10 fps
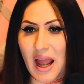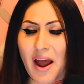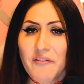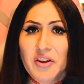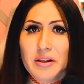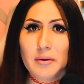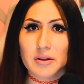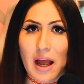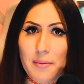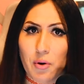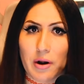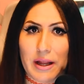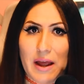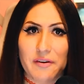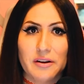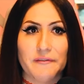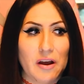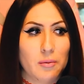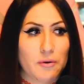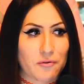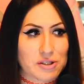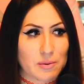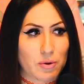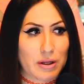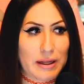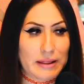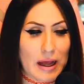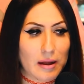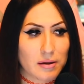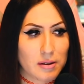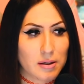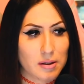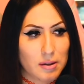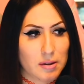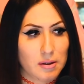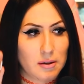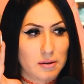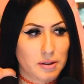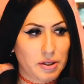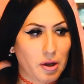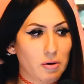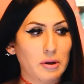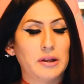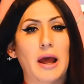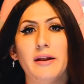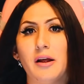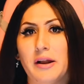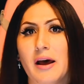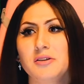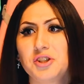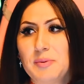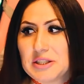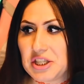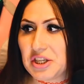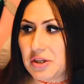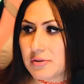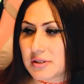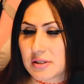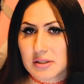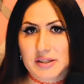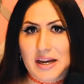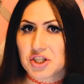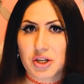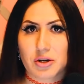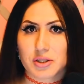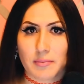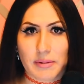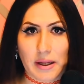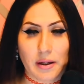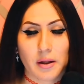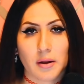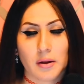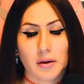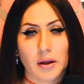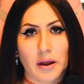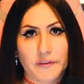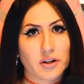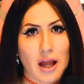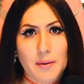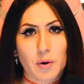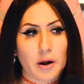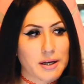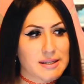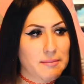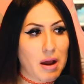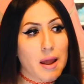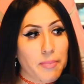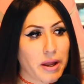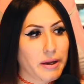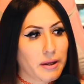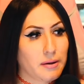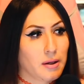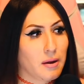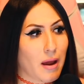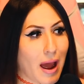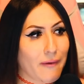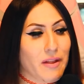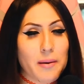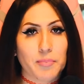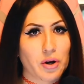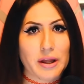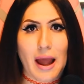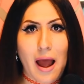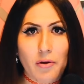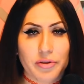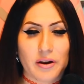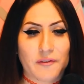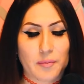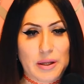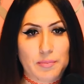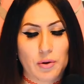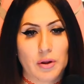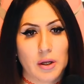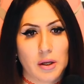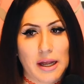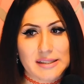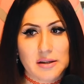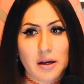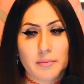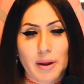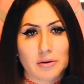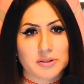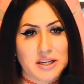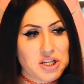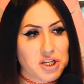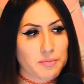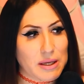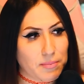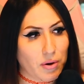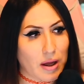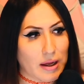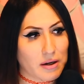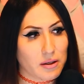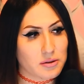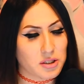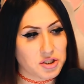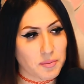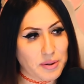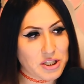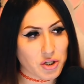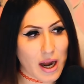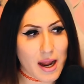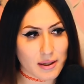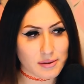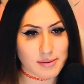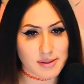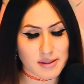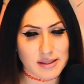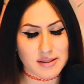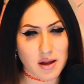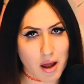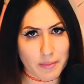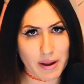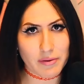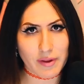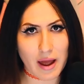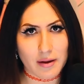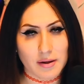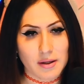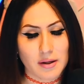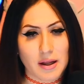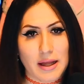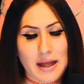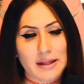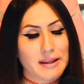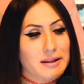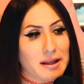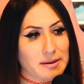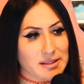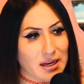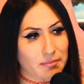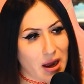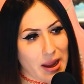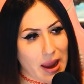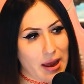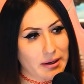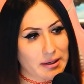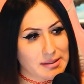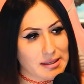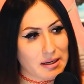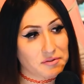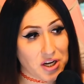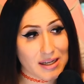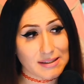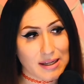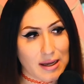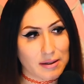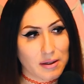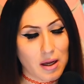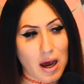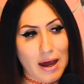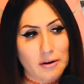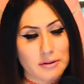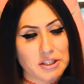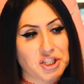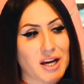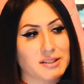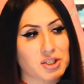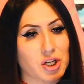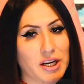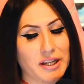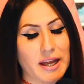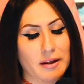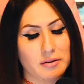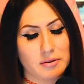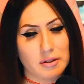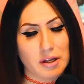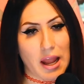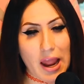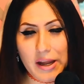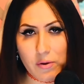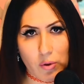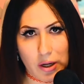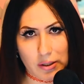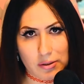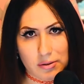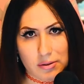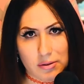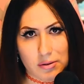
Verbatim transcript: have it in the library, have it available for someone like that. You know, in an LGBTQ section or something of your libraries. In my opinion, have that book out there for people. It's not about teaching people how to, to, to be trans. It's not about that. And I think inside of my head and inside of Jazz's head, I don't think Jazz is trying to get anyone